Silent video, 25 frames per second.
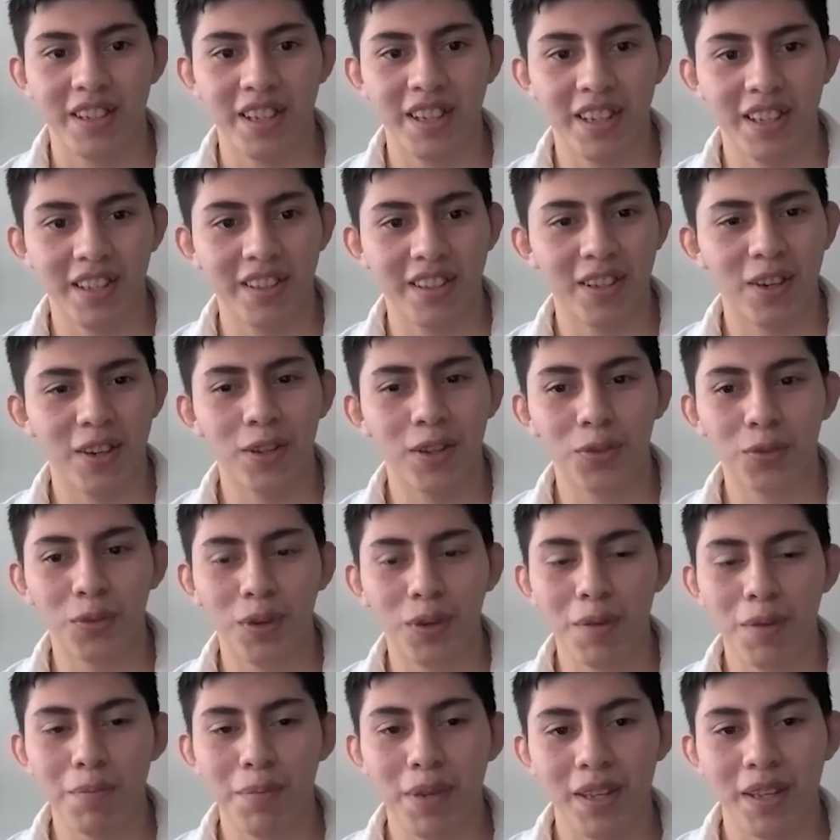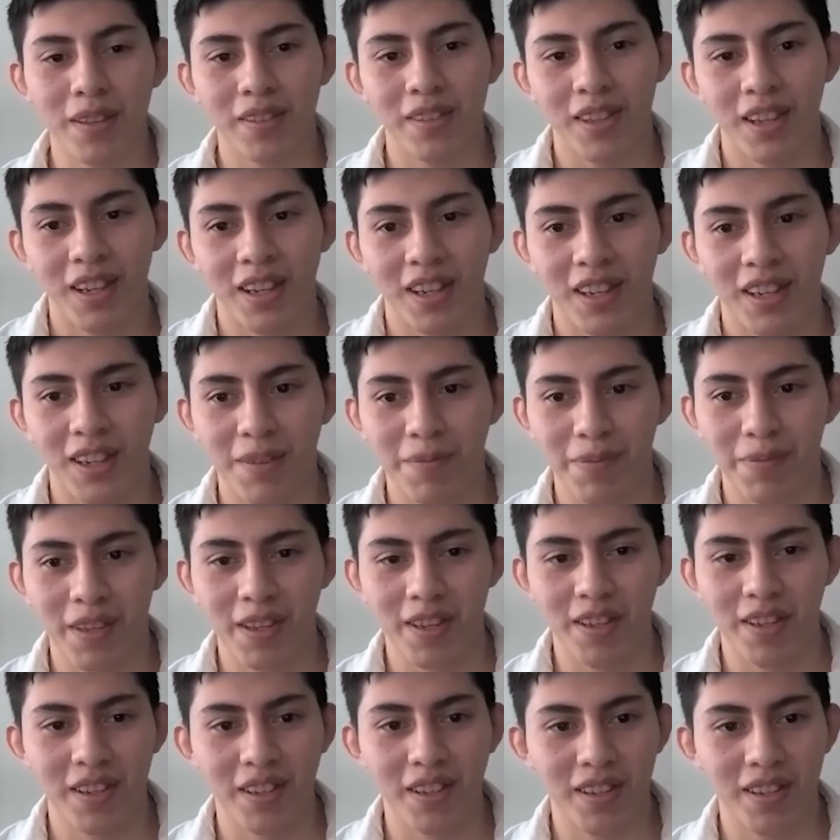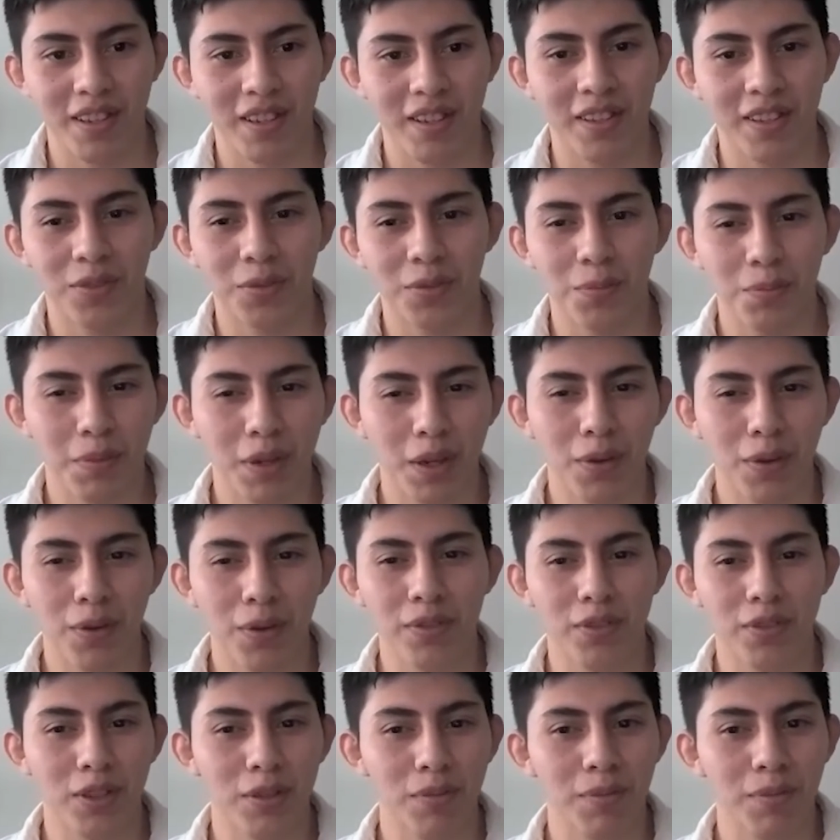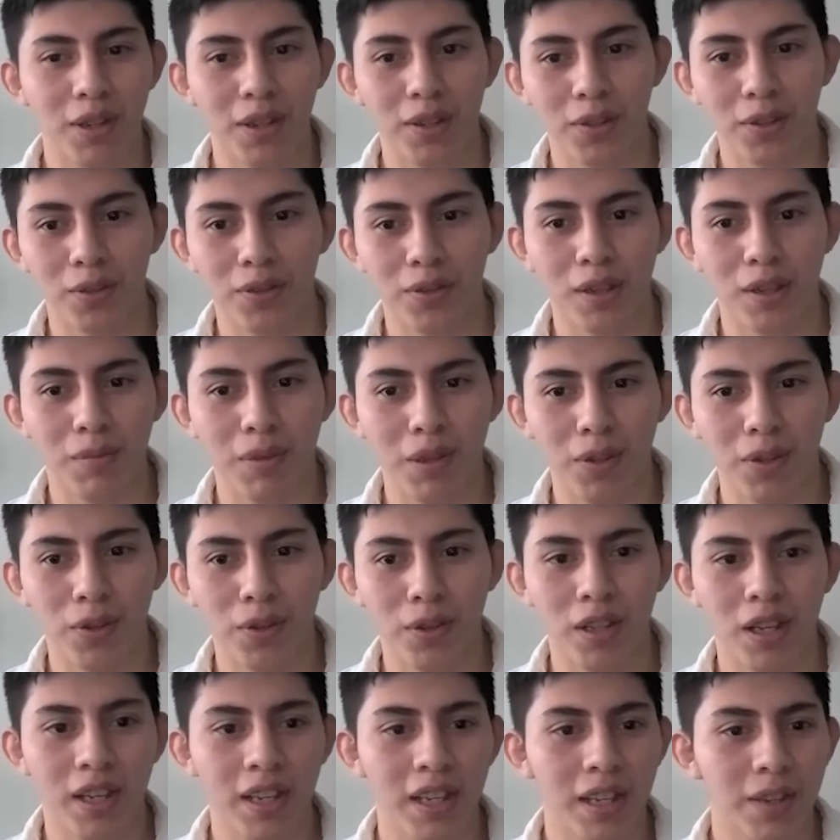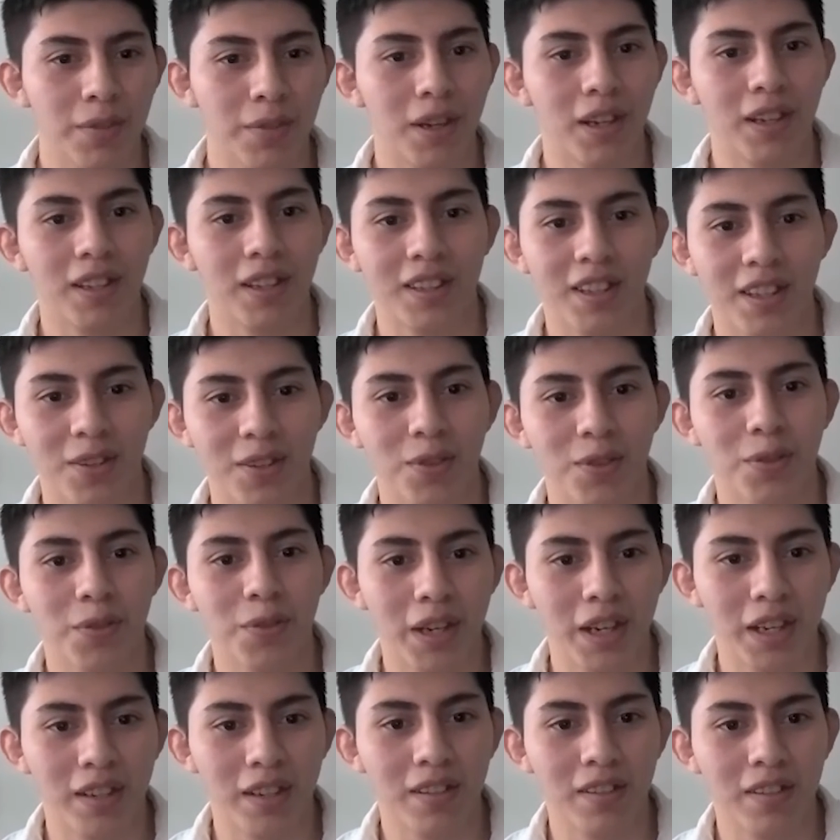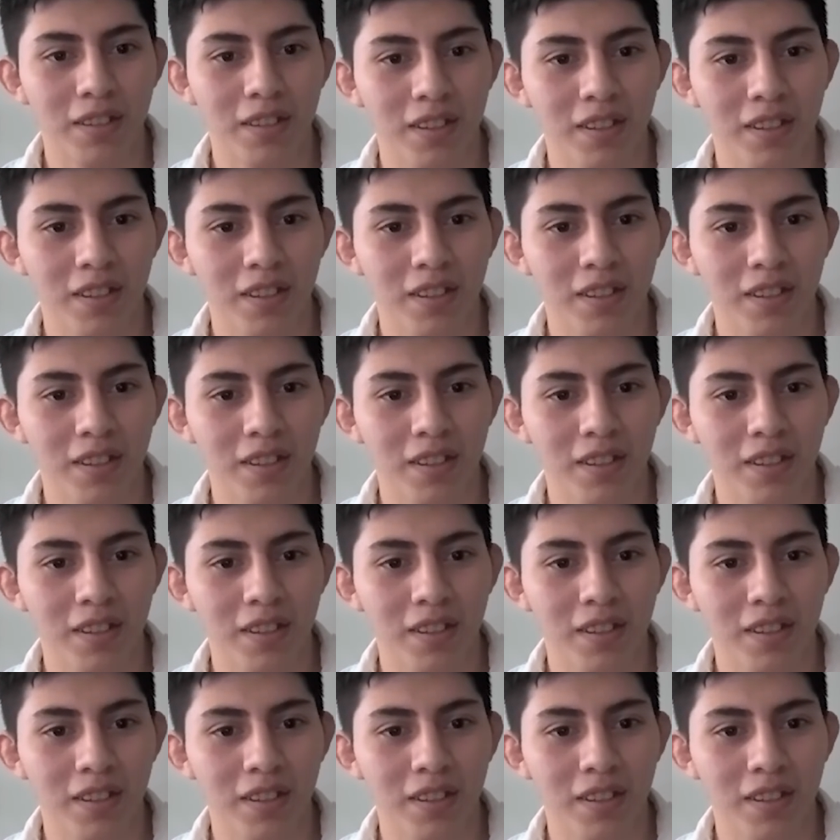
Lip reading: And there is one piece that is very similar to Salvador Dali, right, that you created?